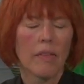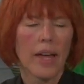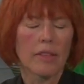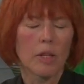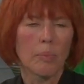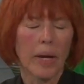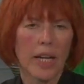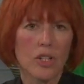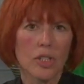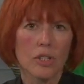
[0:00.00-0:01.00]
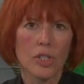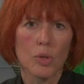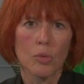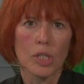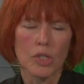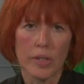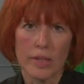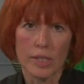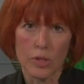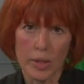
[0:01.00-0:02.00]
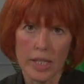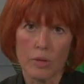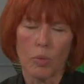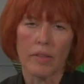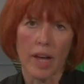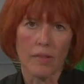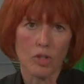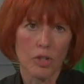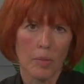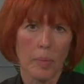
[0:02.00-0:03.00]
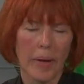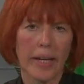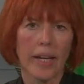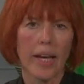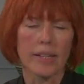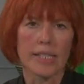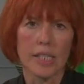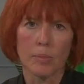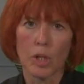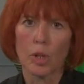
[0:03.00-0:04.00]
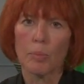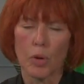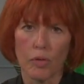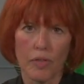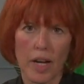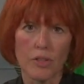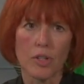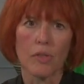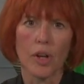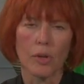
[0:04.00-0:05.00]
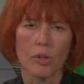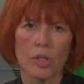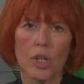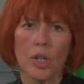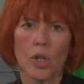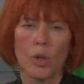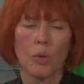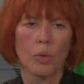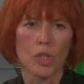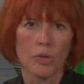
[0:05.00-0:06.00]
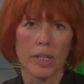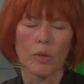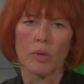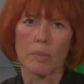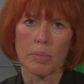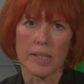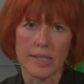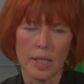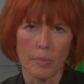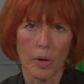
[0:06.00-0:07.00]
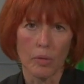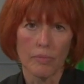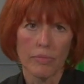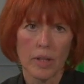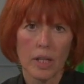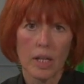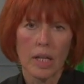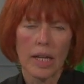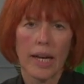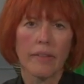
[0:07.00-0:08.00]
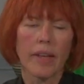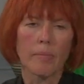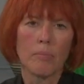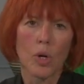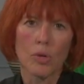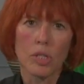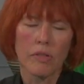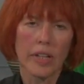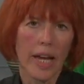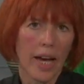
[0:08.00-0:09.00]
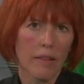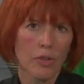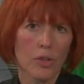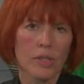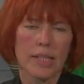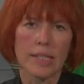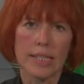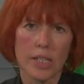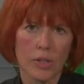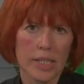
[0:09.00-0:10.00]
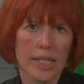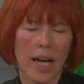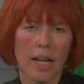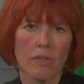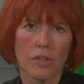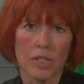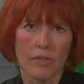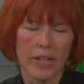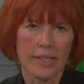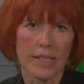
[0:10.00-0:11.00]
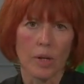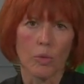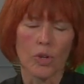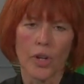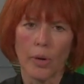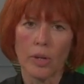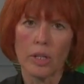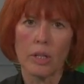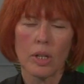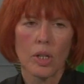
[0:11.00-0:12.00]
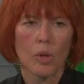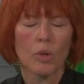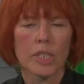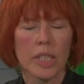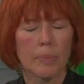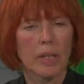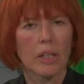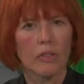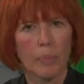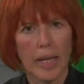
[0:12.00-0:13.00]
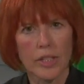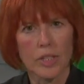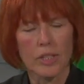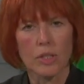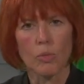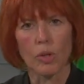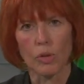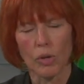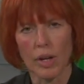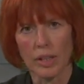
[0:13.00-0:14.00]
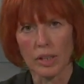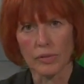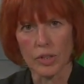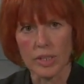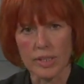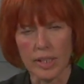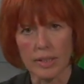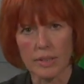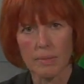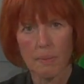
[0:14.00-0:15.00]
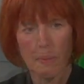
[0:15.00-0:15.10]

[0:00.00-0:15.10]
that the patients who were treated with avatrombopag had a similar profile to those who were treated with placebo, and that most of the adverse and serious adverse events that were noted were typical of patients with chronic liver disease.